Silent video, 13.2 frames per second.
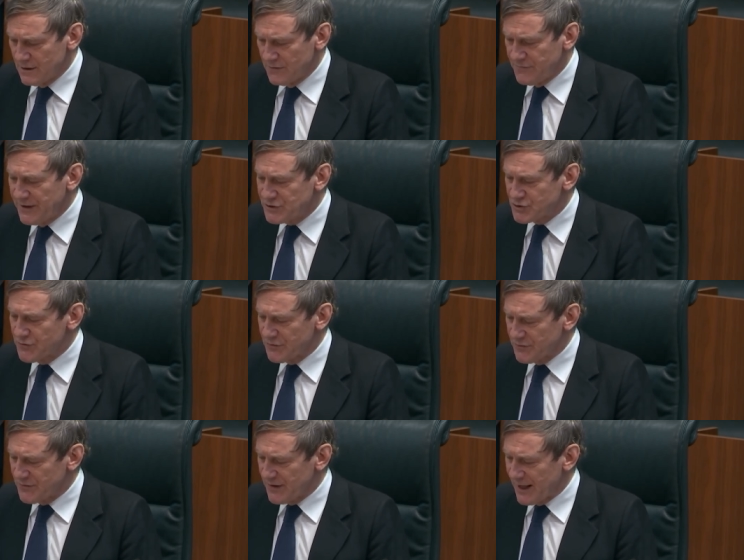A feature
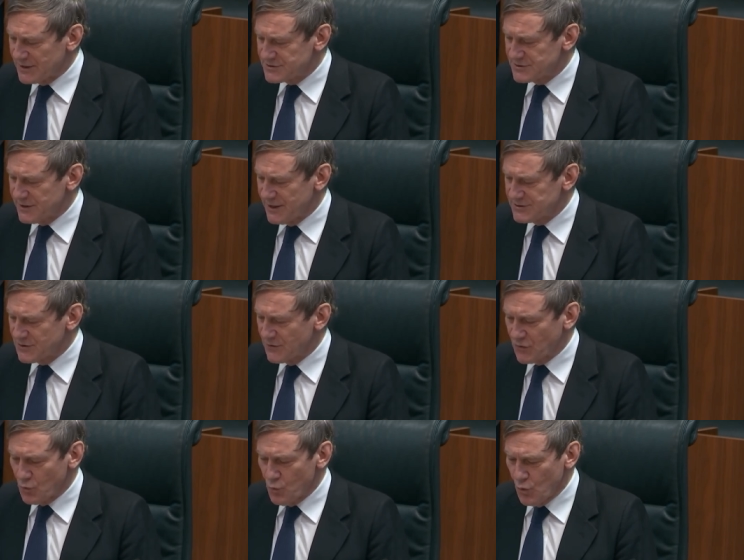of the flats is
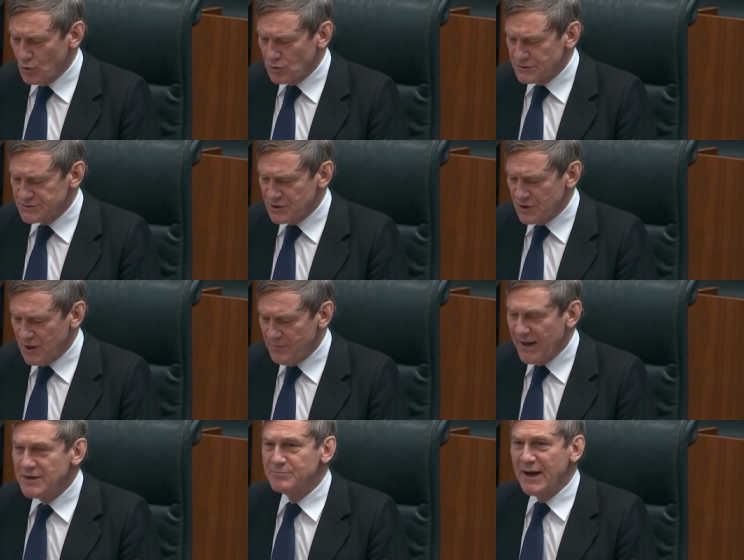that the walls are
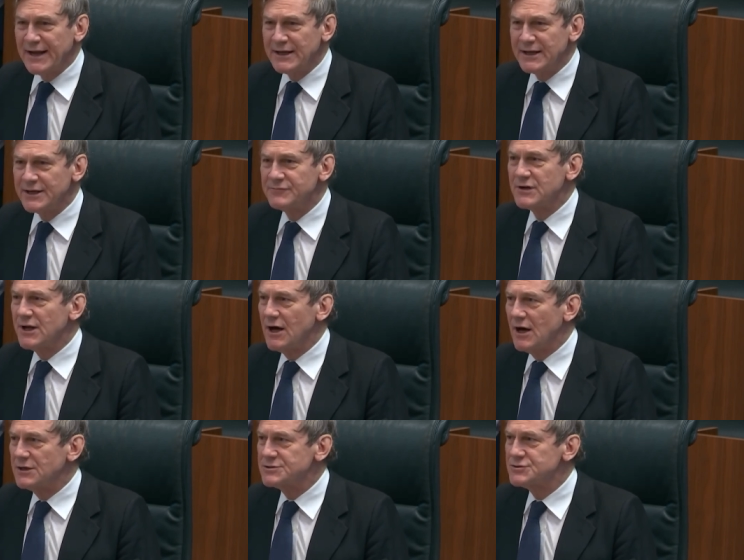made mainly of
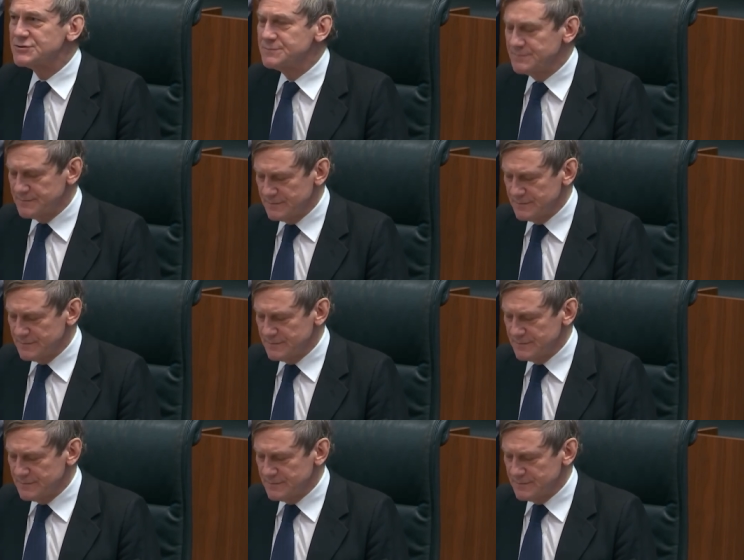glass.